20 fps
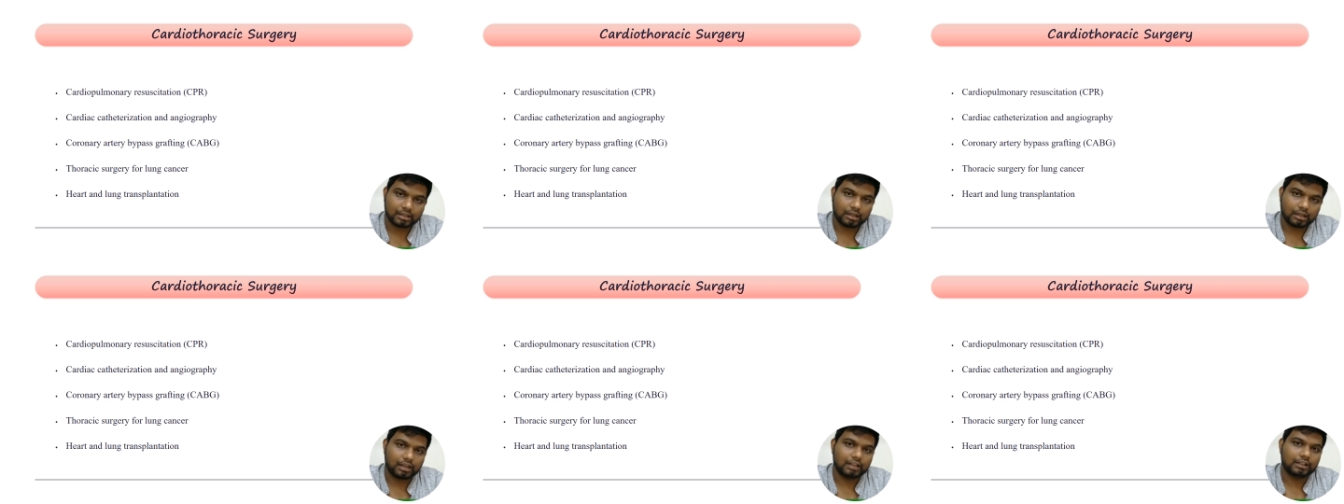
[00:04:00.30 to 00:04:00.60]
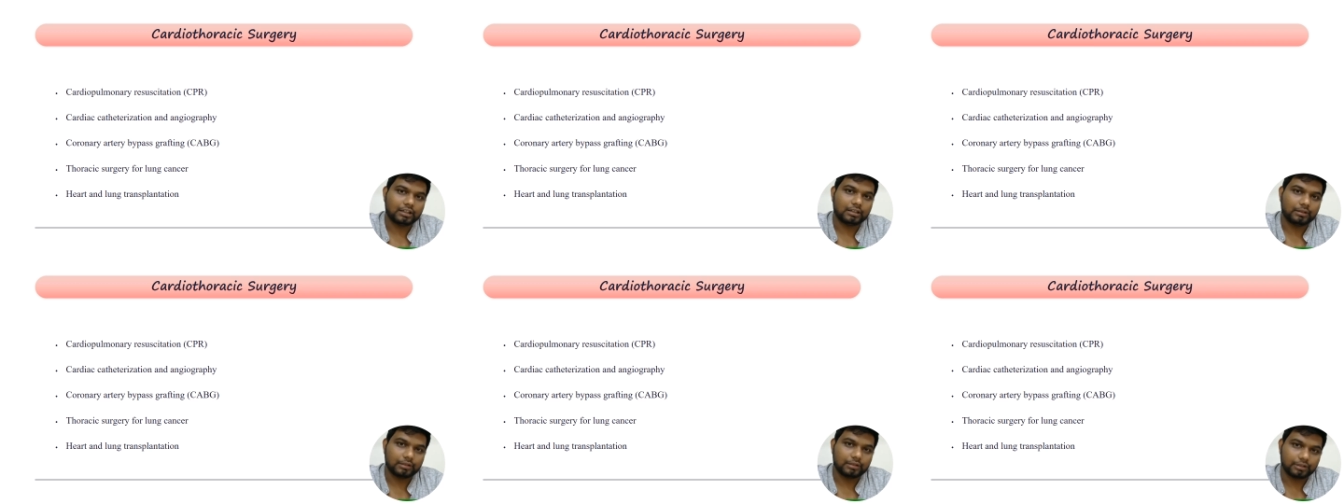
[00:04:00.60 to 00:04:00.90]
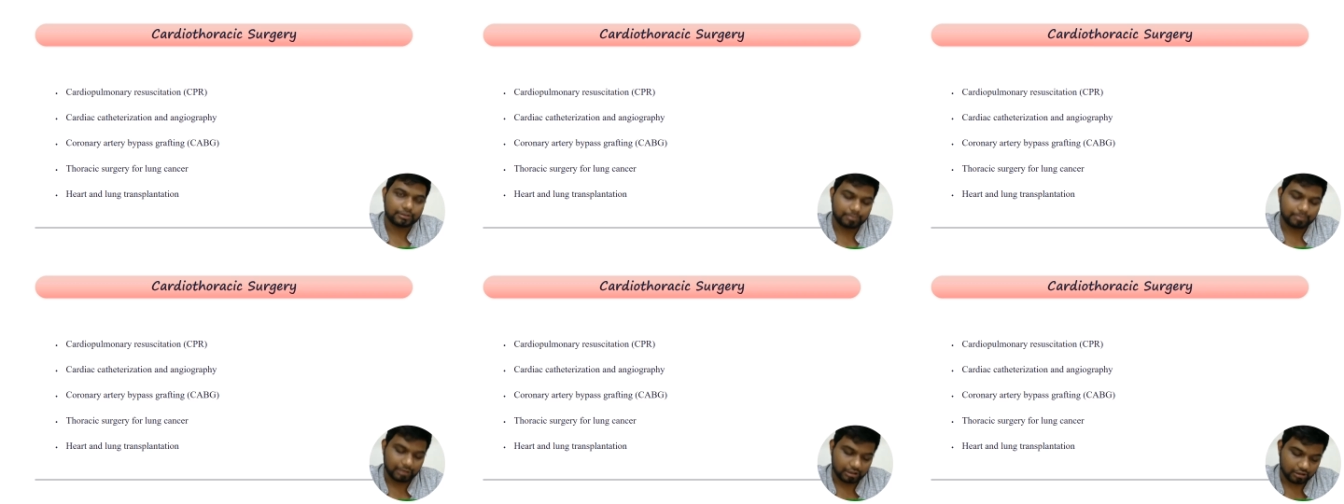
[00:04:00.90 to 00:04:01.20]
and
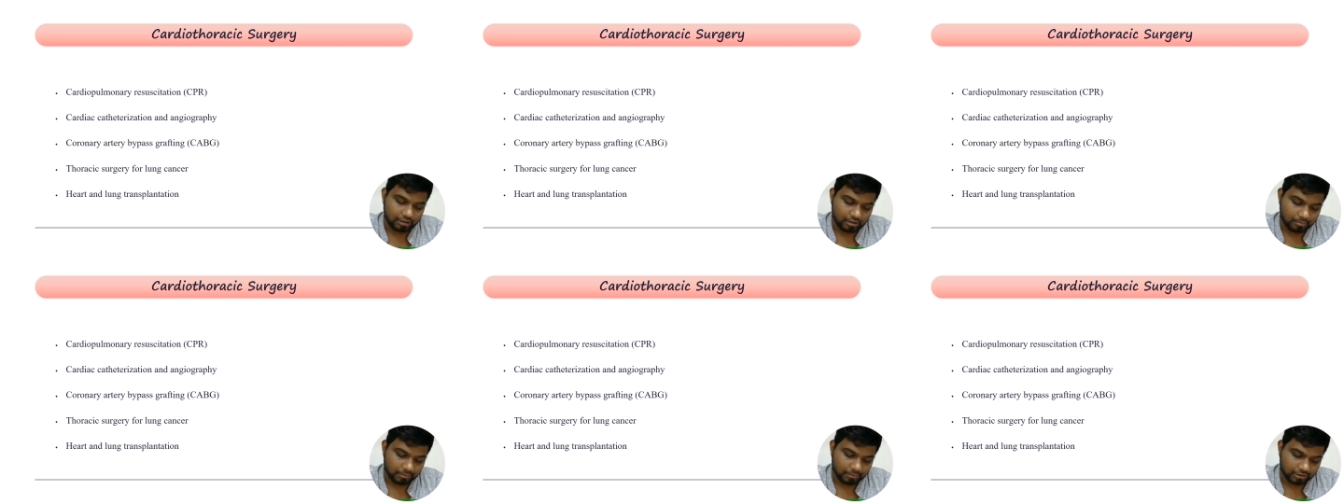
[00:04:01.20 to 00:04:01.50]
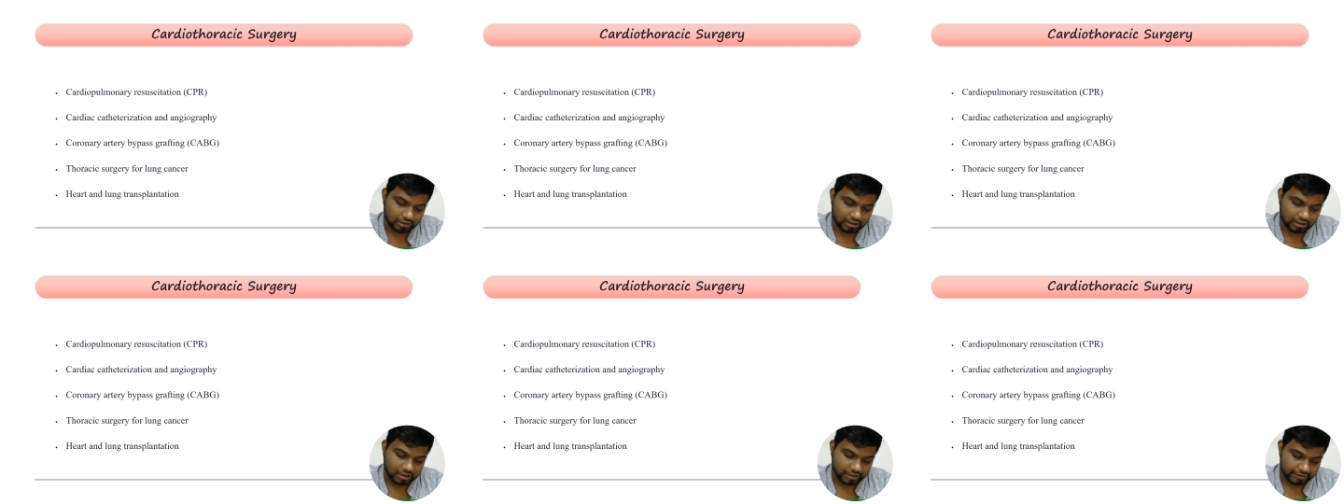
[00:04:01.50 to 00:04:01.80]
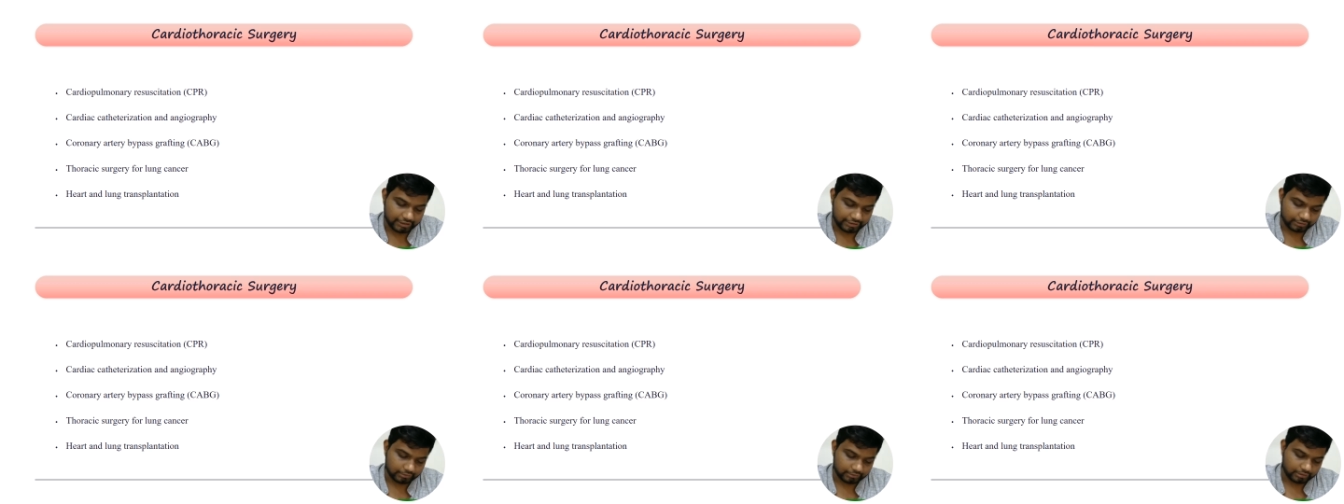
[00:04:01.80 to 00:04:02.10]
speaking about the
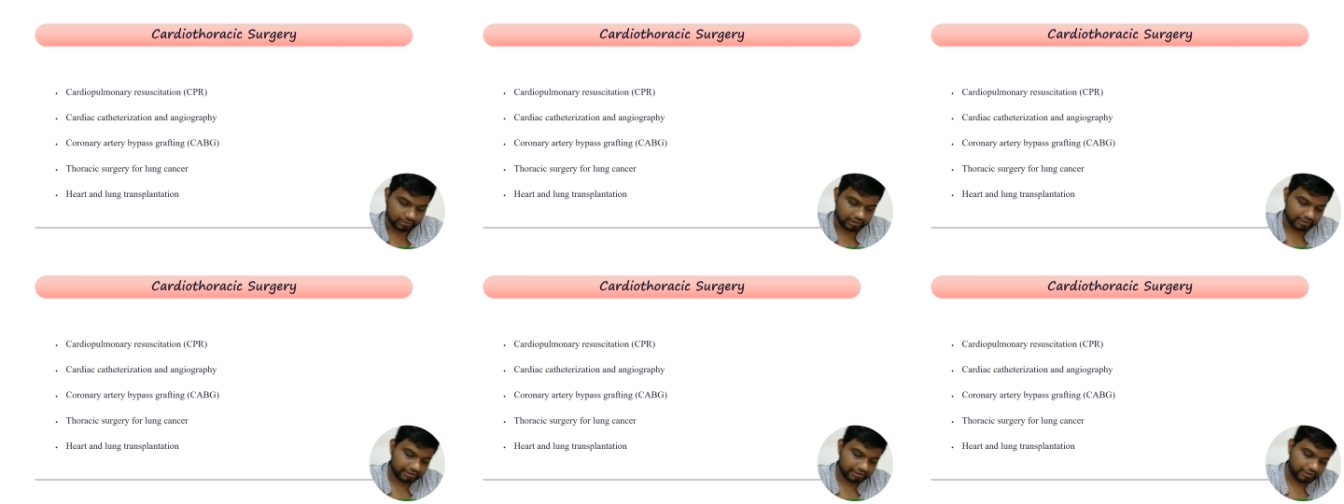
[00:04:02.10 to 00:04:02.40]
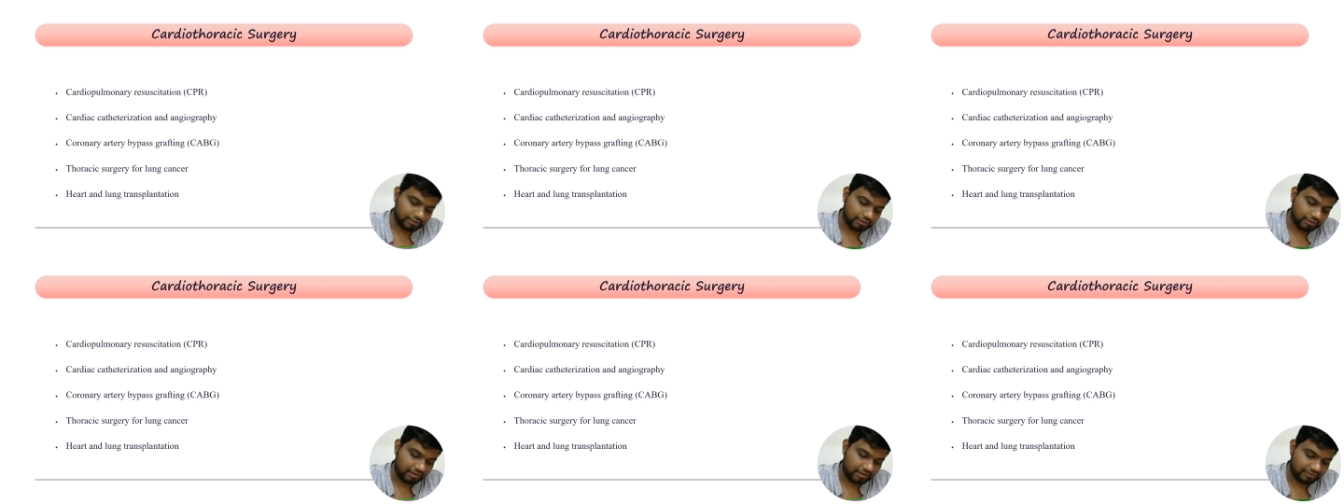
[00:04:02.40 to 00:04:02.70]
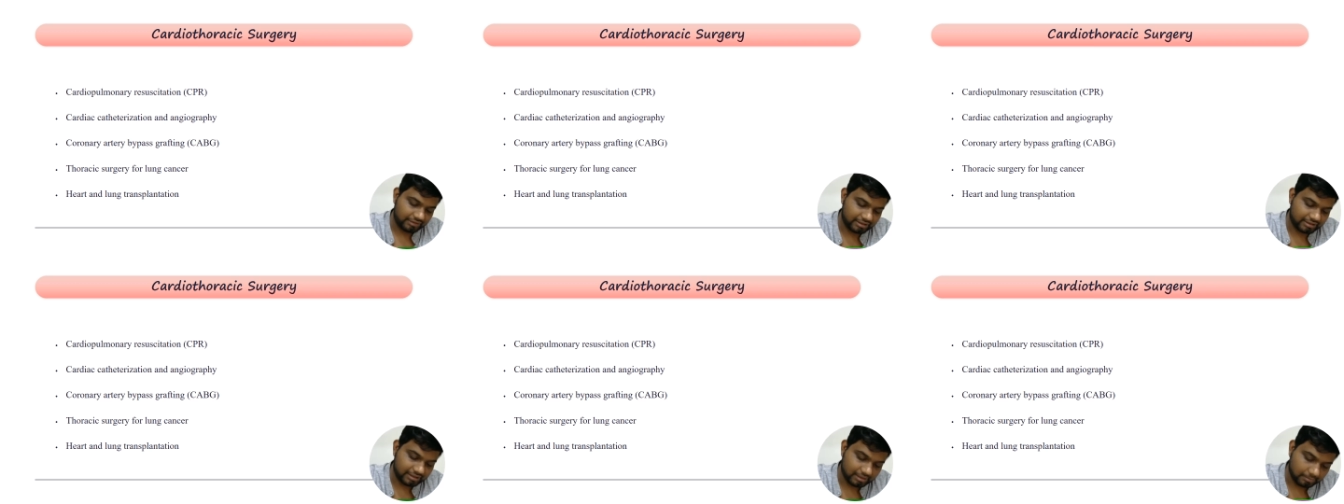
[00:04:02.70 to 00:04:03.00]
cardiothoracic, you have
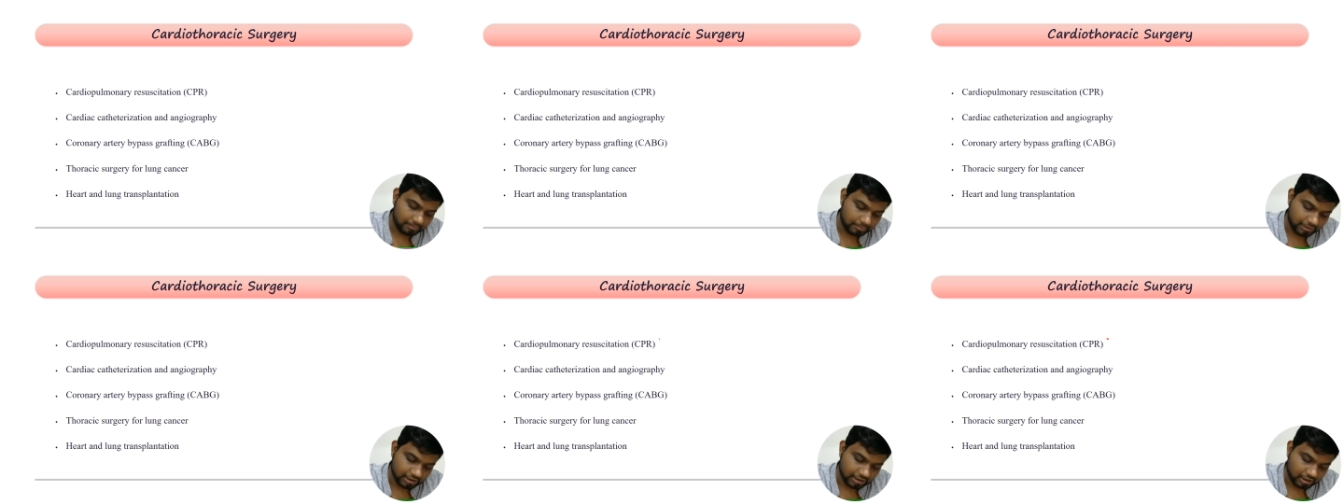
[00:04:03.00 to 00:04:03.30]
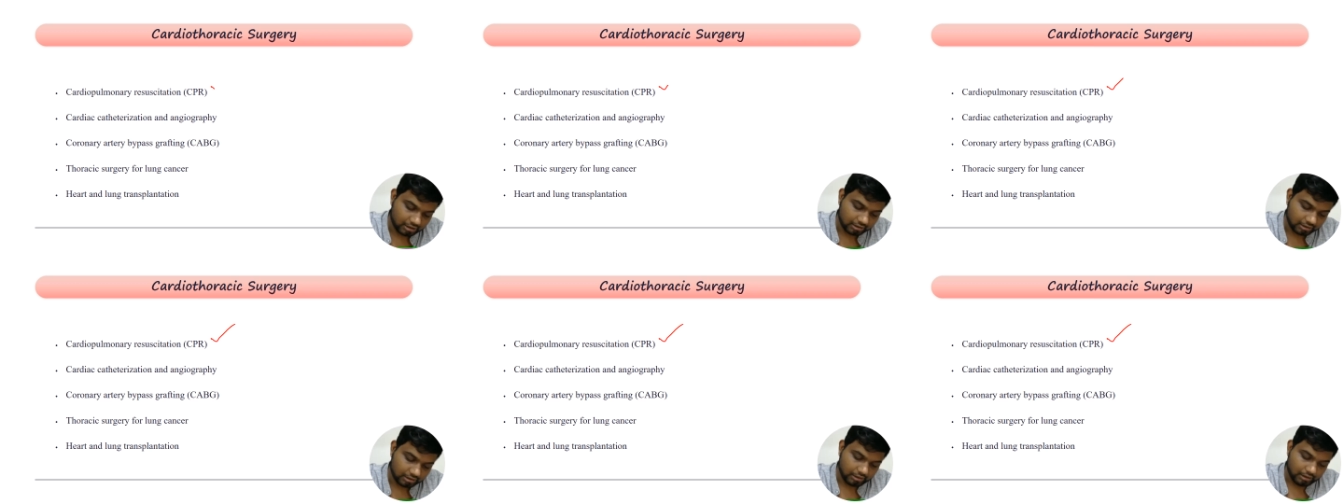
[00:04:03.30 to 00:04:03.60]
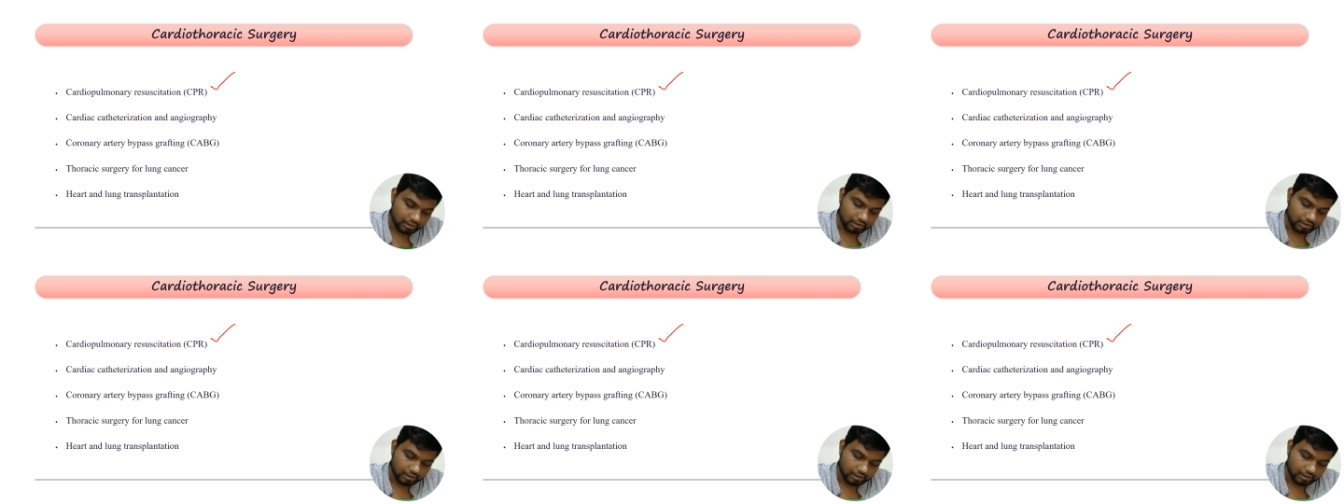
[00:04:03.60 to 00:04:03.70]
the CPR,